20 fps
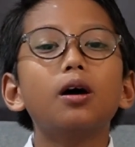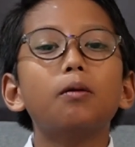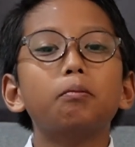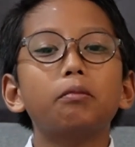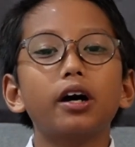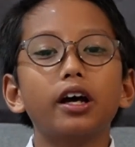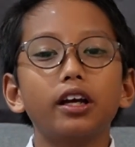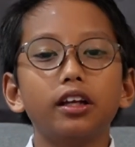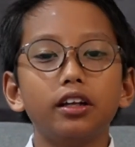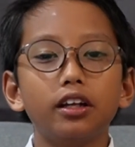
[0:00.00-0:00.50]

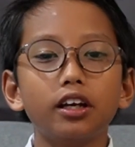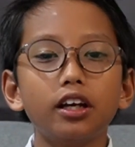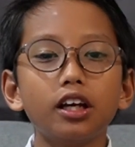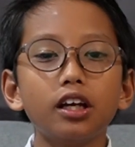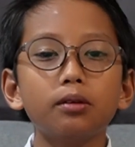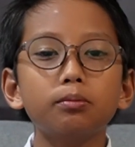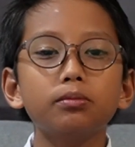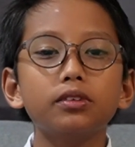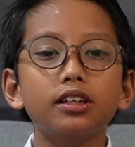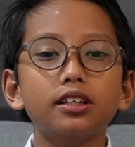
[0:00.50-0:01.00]
My
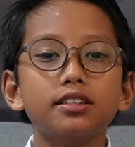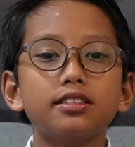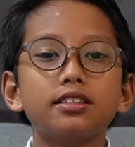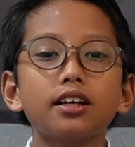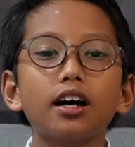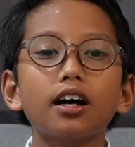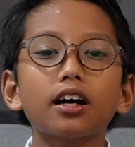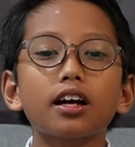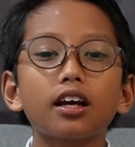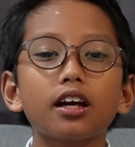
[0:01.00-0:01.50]
name is
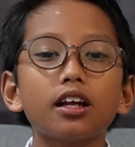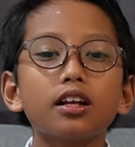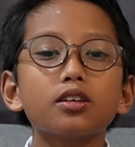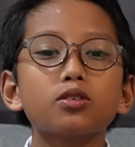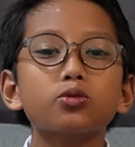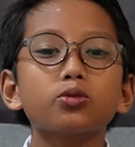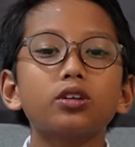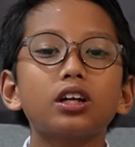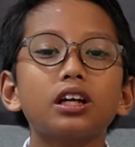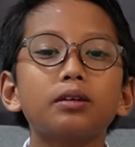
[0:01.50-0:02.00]
Aqil
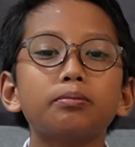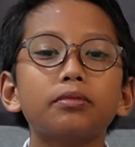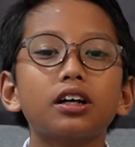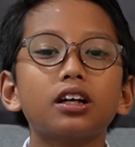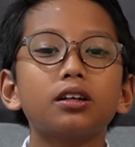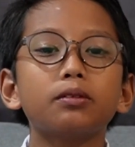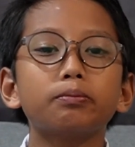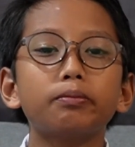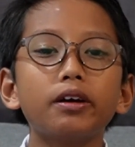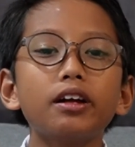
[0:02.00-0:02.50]

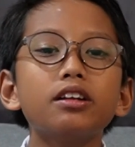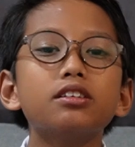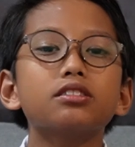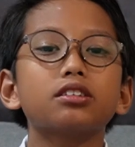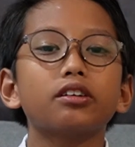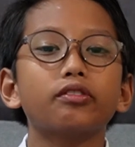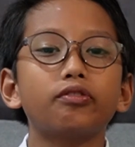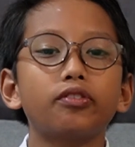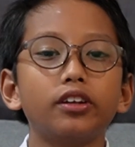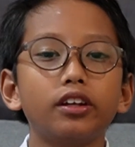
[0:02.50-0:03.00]
Sulaiman bin
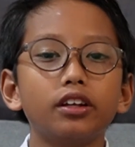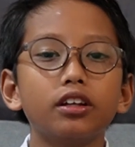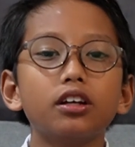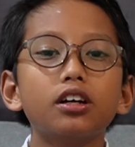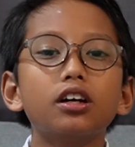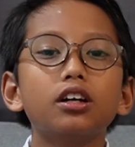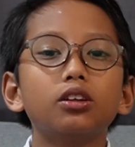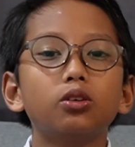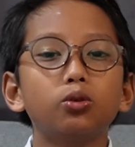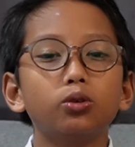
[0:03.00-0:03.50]
Syafiq.
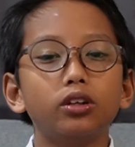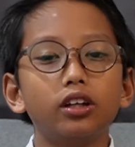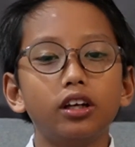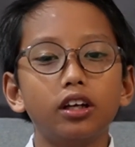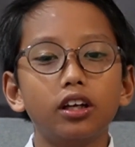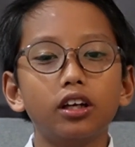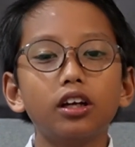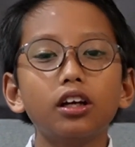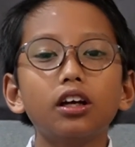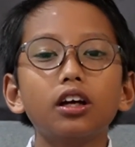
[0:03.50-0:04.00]

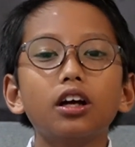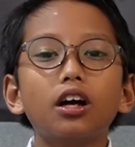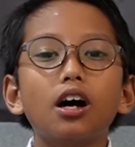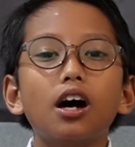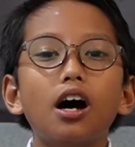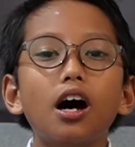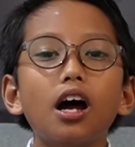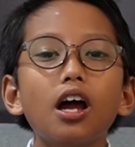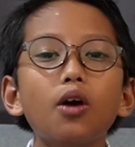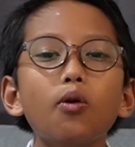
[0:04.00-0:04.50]
Today,
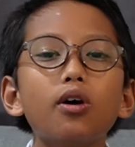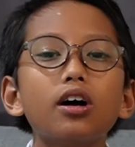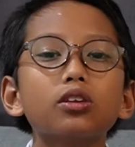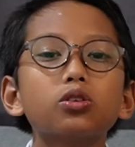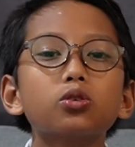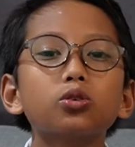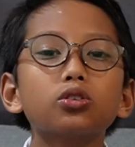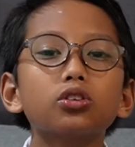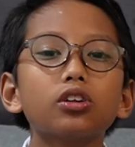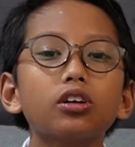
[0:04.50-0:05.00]
I
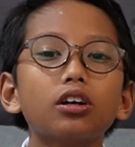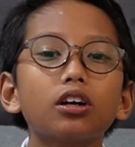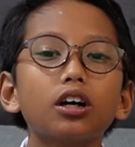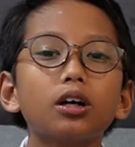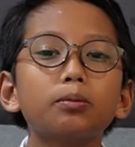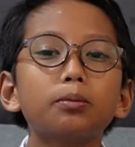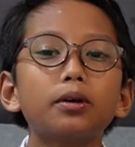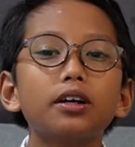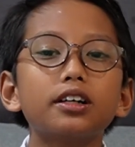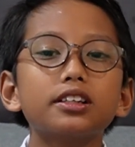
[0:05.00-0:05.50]
want to
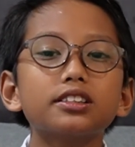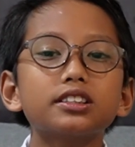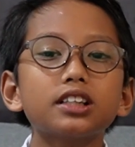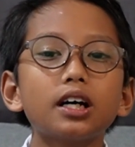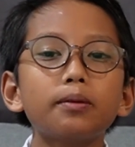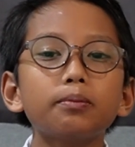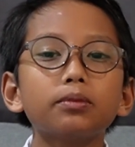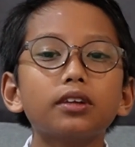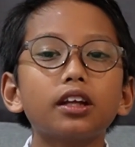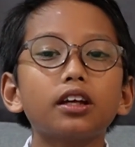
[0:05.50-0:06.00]
talk about
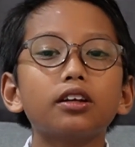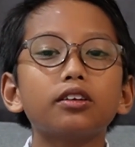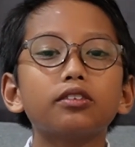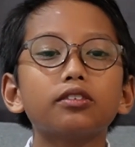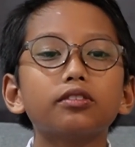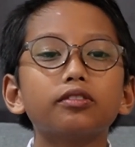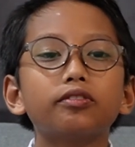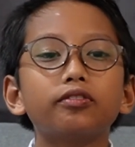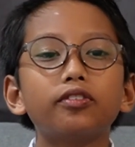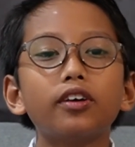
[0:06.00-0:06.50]

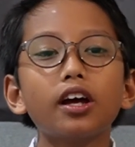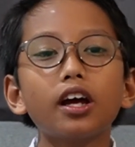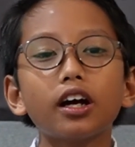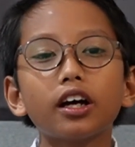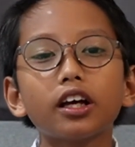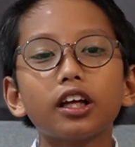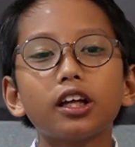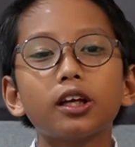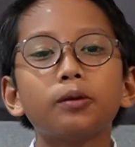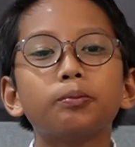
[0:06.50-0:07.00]
something
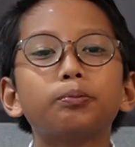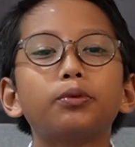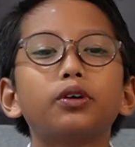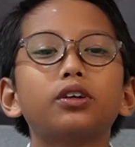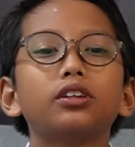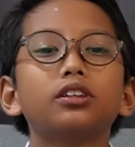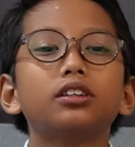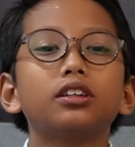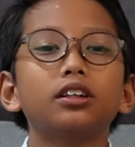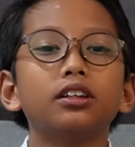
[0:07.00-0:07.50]
very
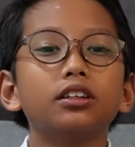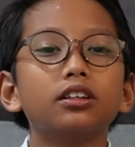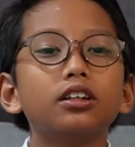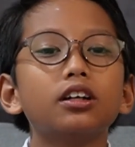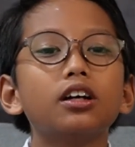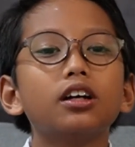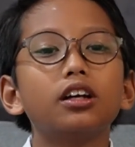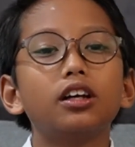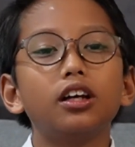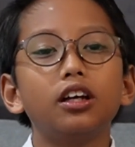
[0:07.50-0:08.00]
important,
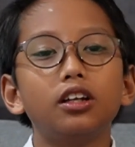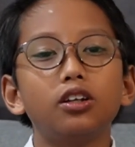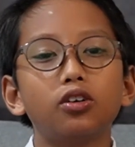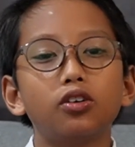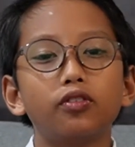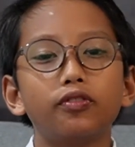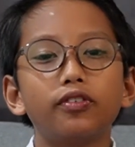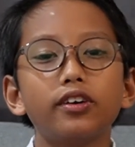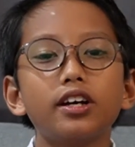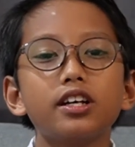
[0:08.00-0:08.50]

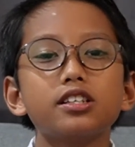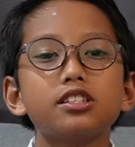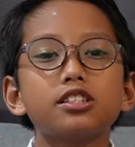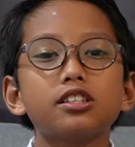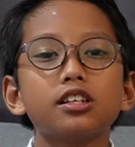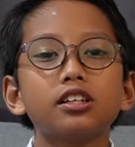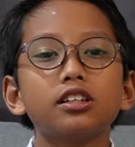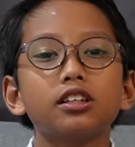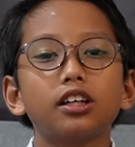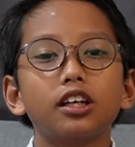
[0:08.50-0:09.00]

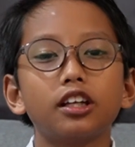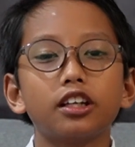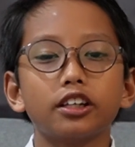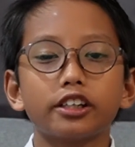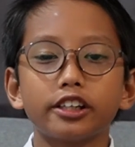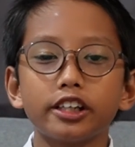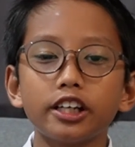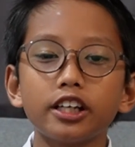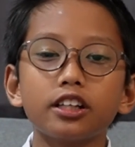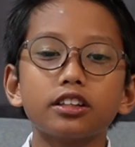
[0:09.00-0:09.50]
innovation in
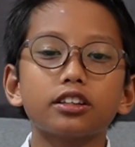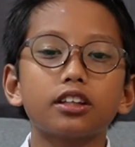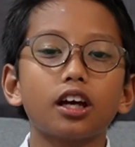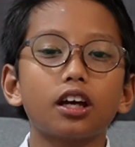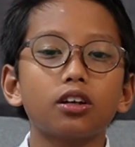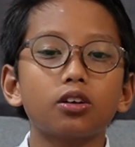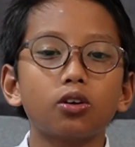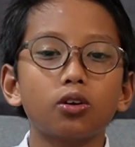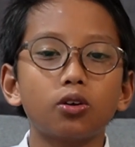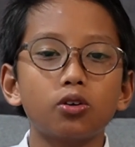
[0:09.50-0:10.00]
green
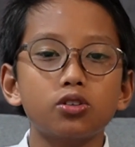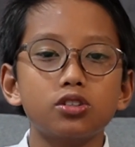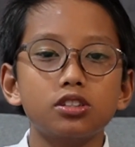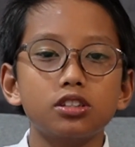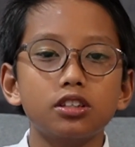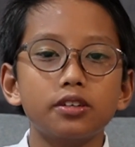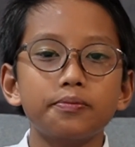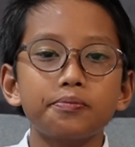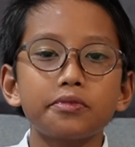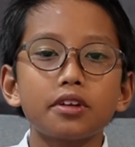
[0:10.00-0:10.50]

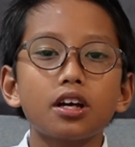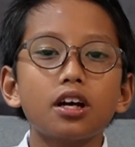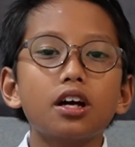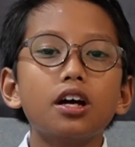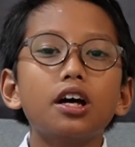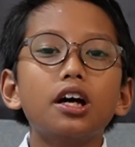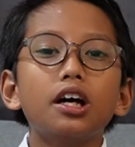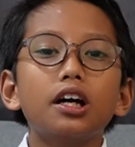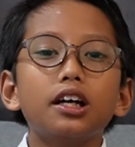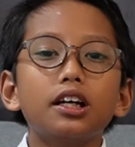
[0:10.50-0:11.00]
technology.
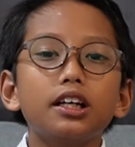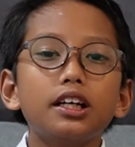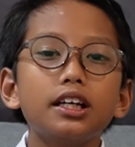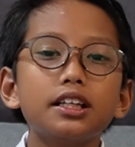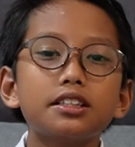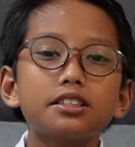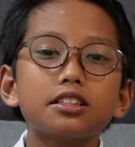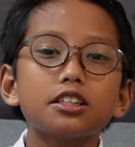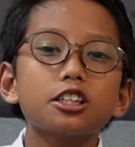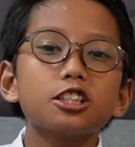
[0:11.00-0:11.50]

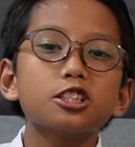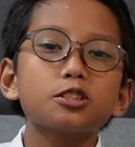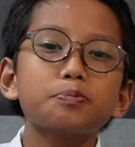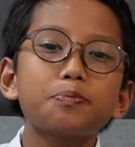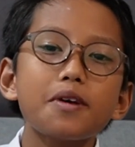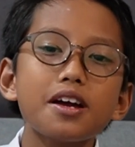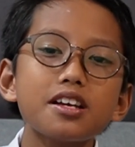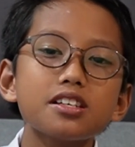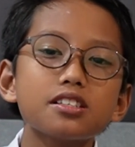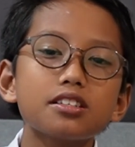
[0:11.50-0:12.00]
It's a
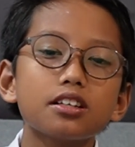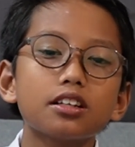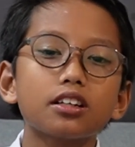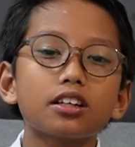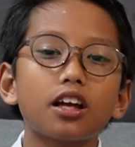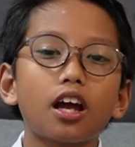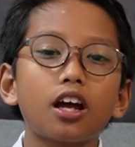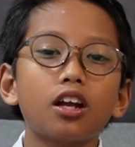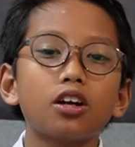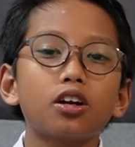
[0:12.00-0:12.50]

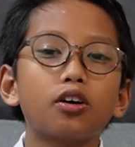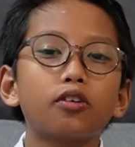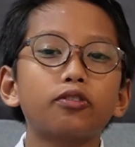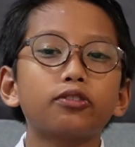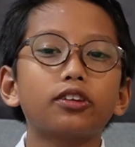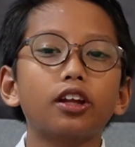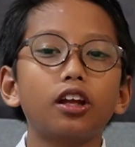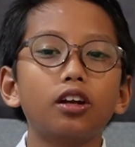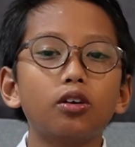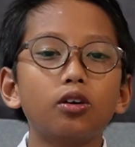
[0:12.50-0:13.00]
special kind
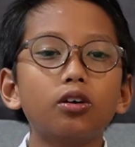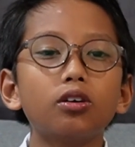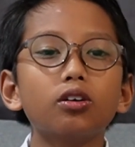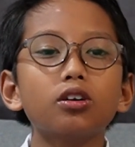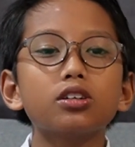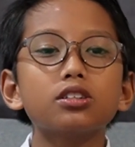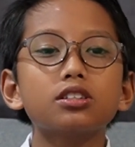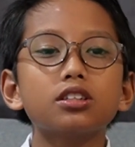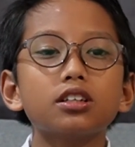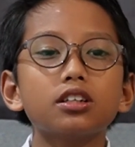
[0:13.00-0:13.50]
of
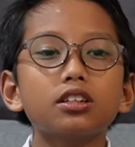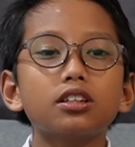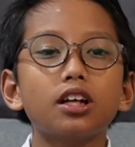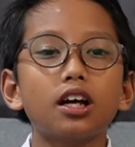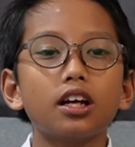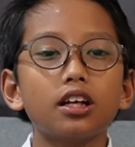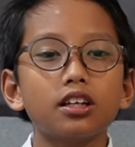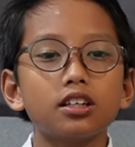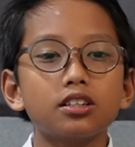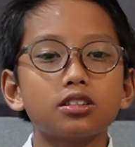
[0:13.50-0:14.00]
technology
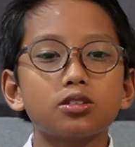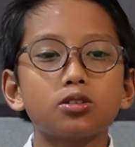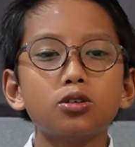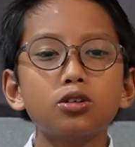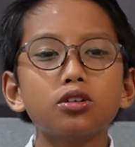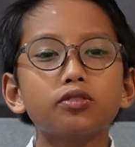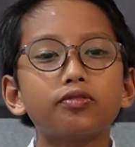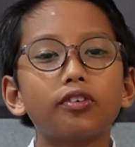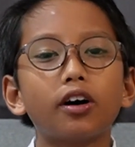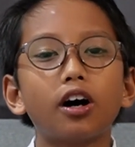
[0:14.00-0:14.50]
that is
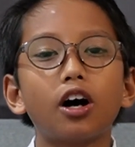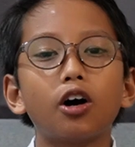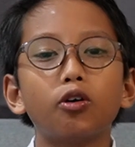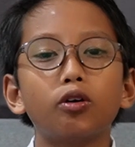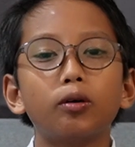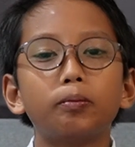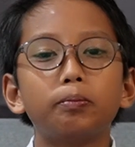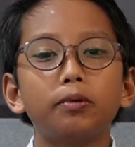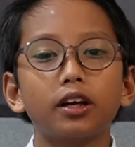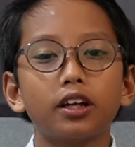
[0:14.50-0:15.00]
good for
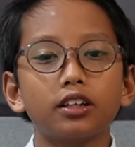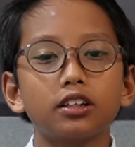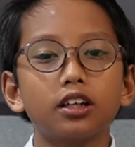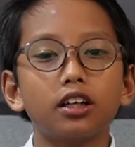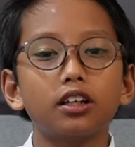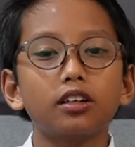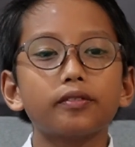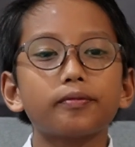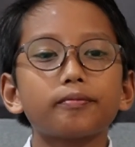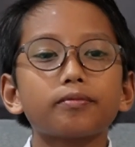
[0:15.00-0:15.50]
our planet.